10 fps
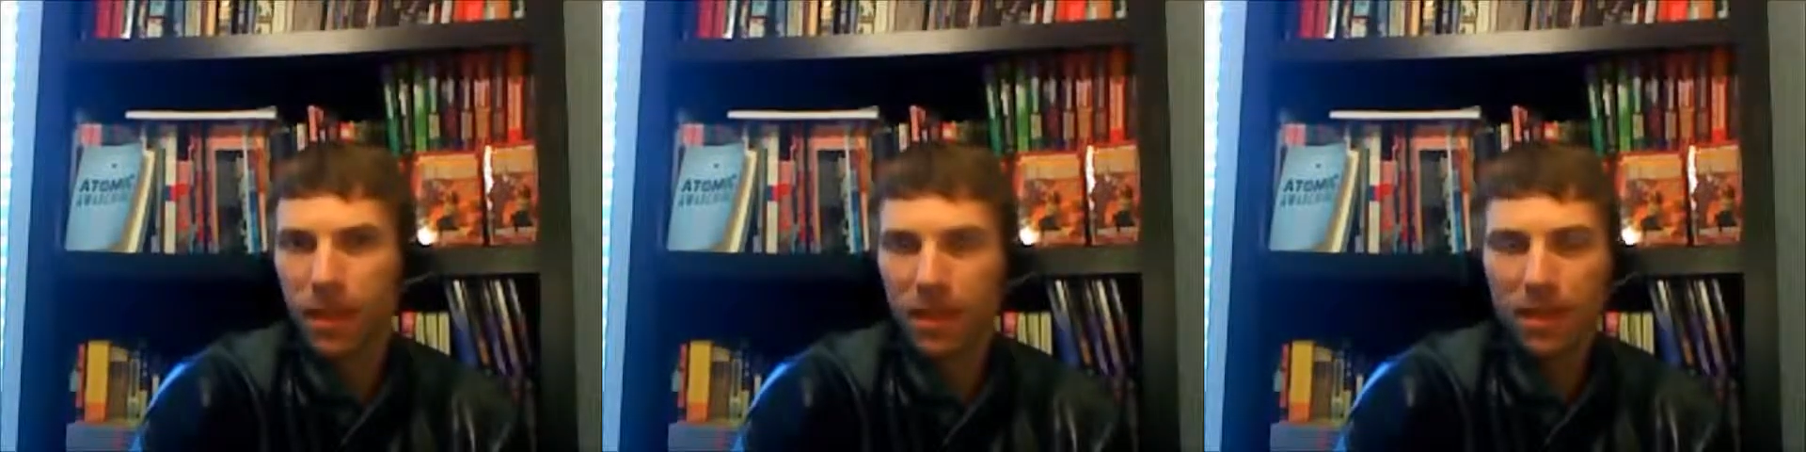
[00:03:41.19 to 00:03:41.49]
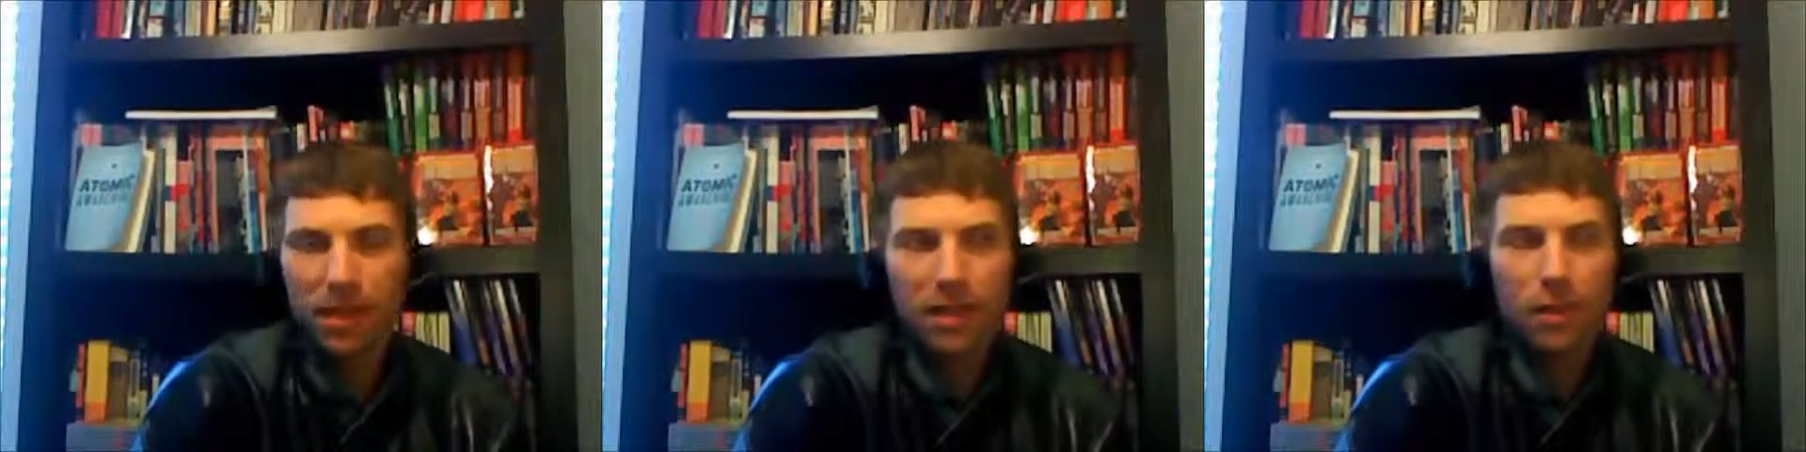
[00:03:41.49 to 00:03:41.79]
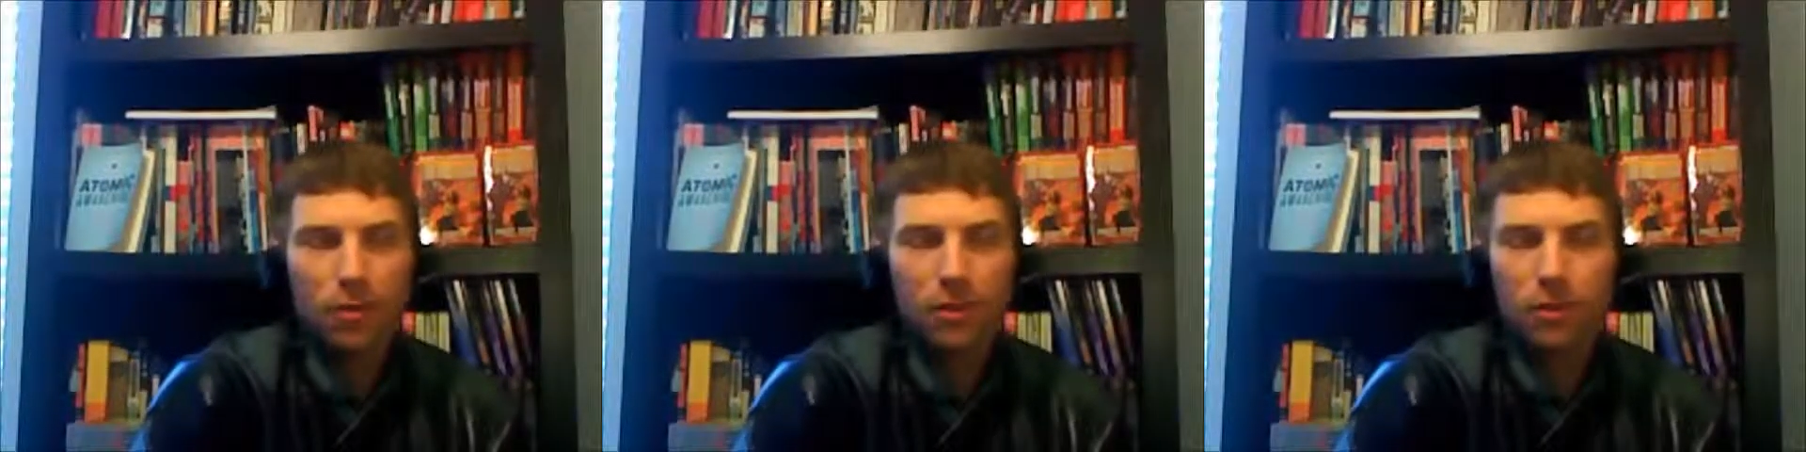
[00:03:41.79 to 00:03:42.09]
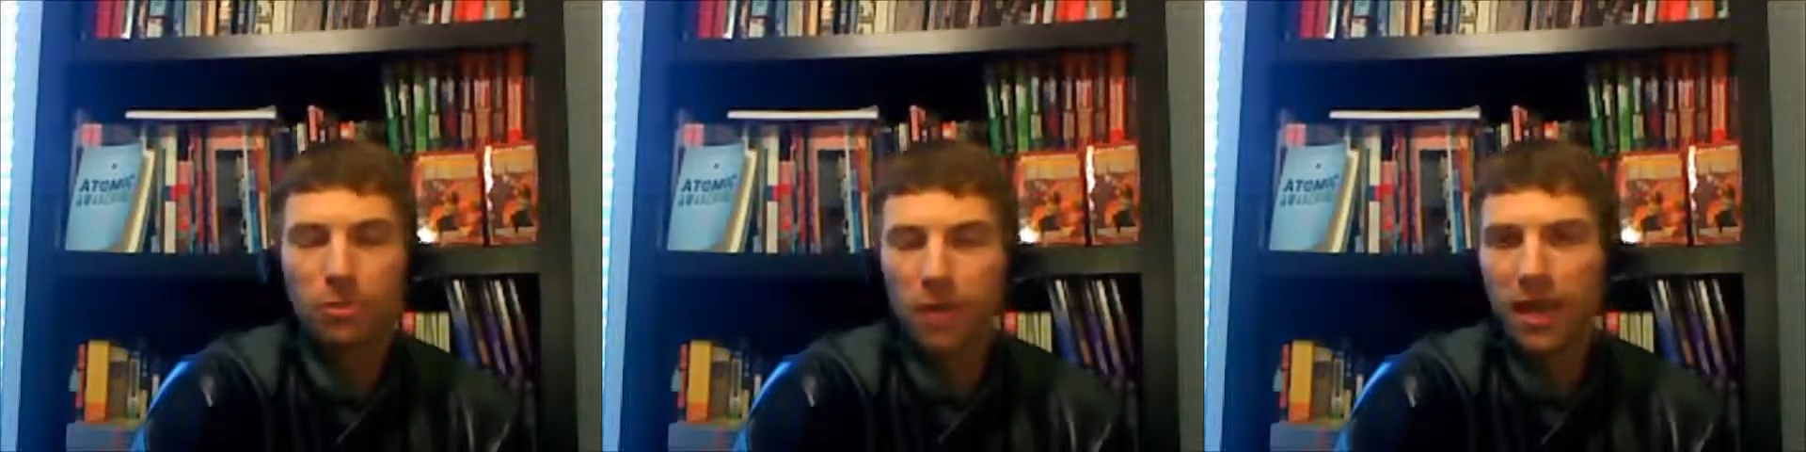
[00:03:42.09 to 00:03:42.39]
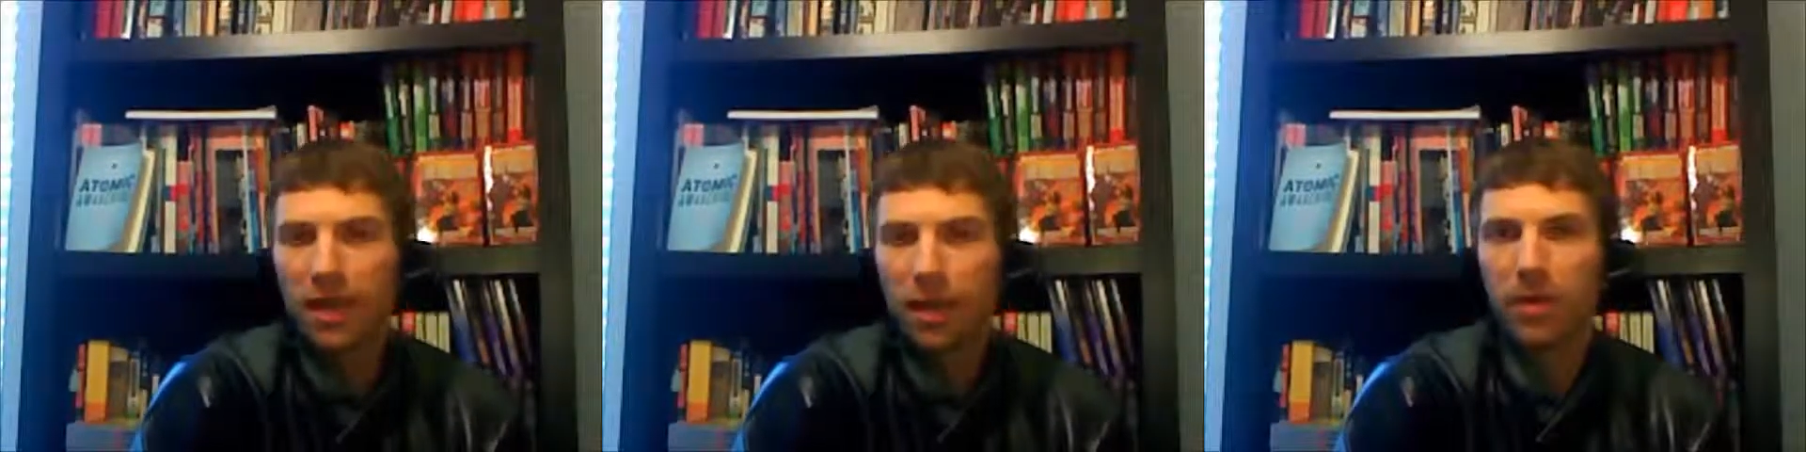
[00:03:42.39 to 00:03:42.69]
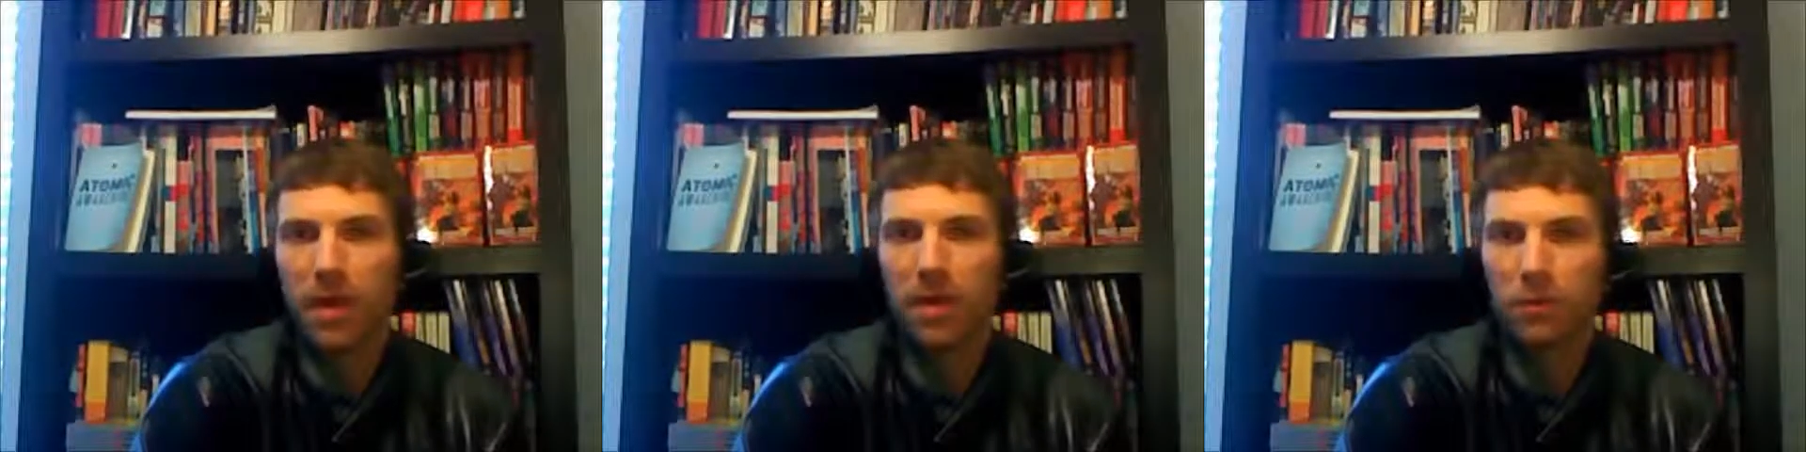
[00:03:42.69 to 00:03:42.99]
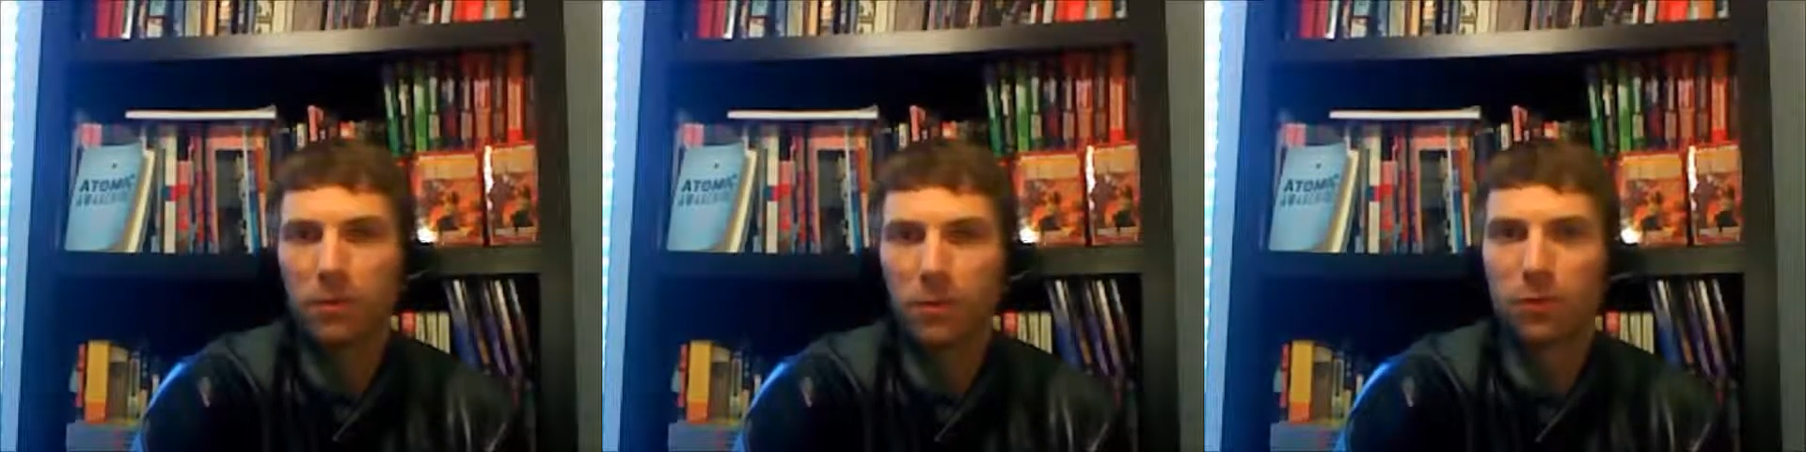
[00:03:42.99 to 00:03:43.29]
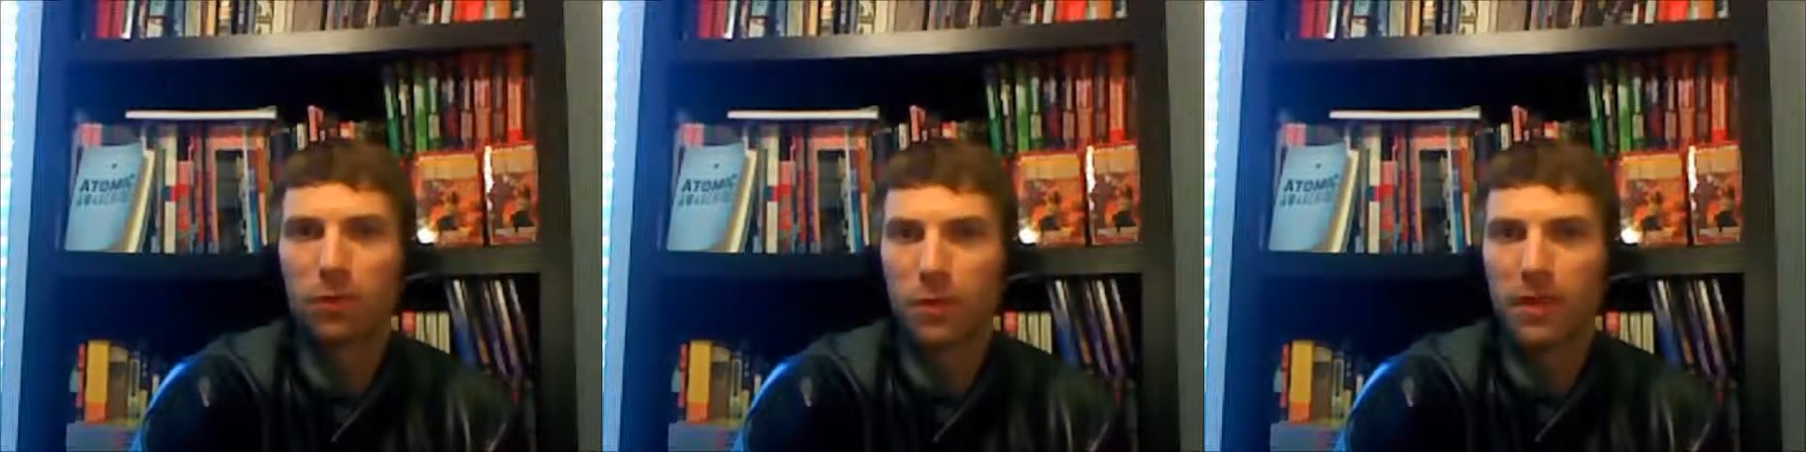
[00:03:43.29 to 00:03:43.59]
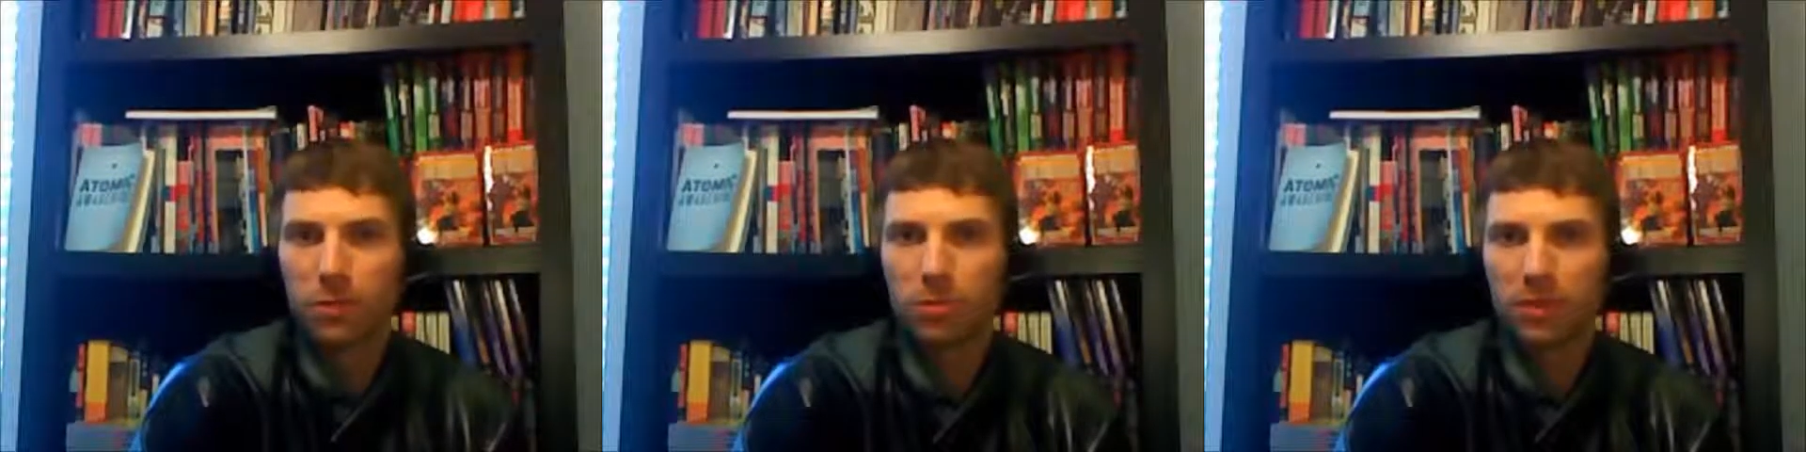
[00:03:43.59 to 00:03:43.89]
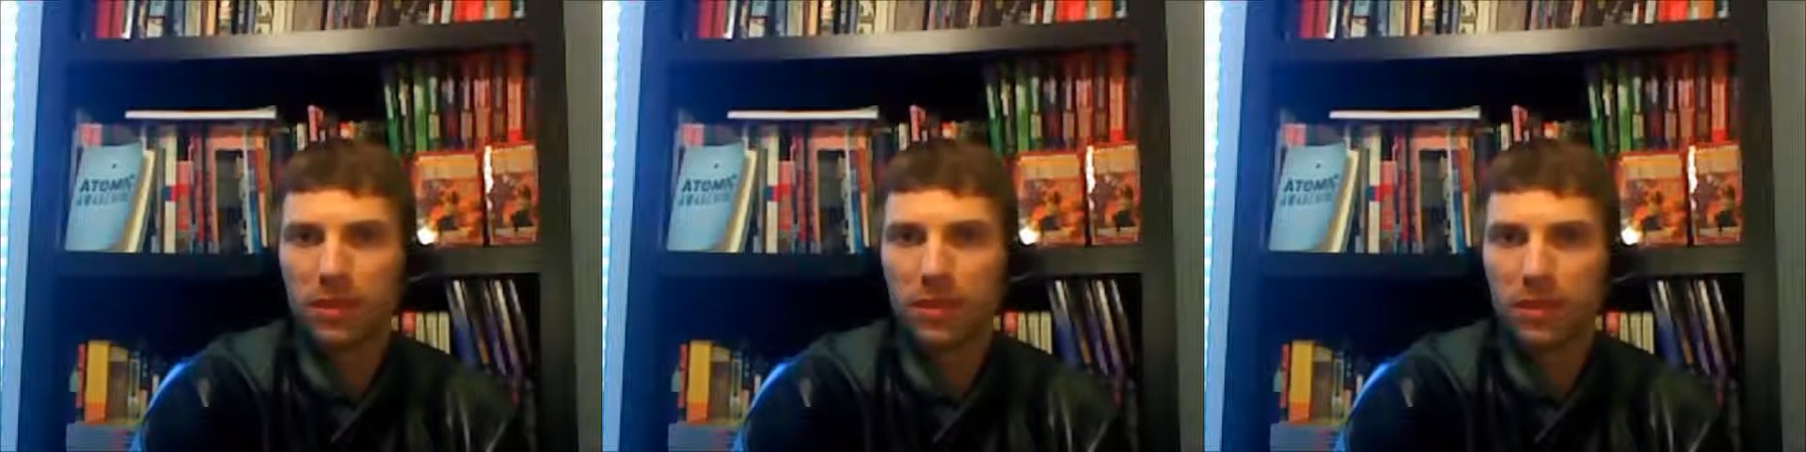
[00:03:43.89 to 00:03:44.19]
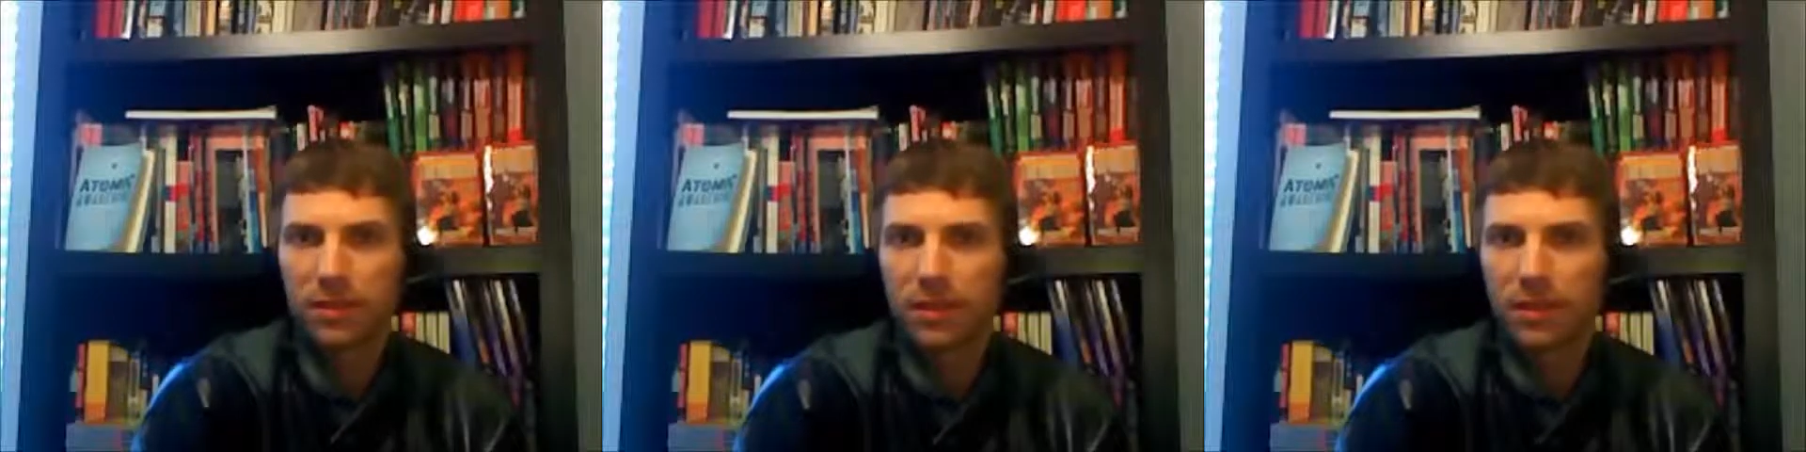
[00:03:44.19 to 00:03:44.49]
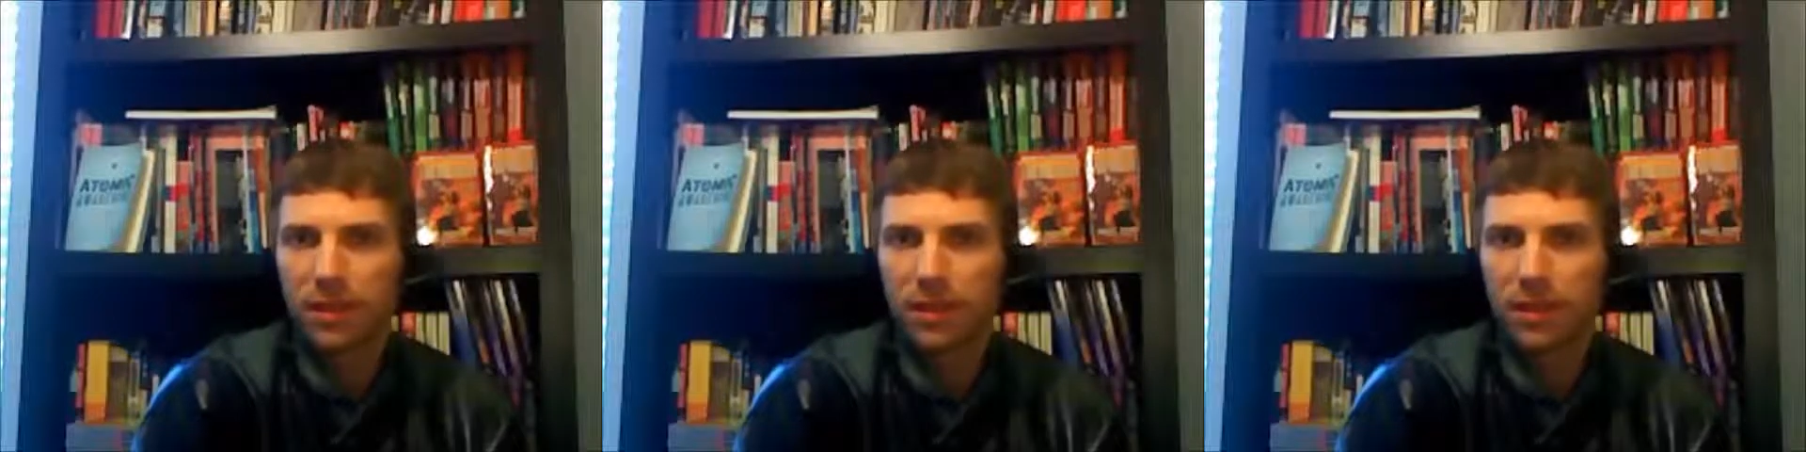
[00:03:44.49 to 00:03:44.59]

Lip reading: Like, I think you should just be an albino before you're a white supremacist.